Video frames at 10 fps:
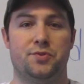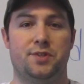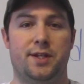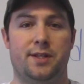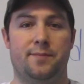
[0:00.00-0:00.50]

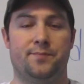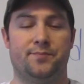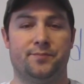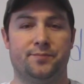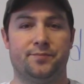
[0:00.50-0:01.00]
setup.
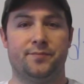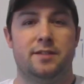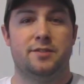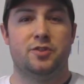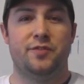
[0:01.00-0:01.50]

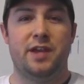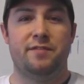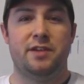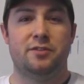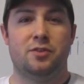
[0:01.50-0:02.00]
So if you
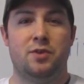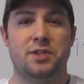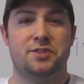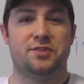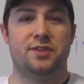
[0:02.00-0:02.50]
have any other
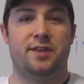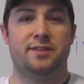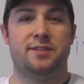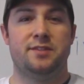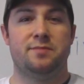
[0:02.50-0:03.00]
questions on
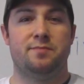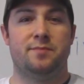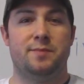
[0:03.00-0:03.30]
this,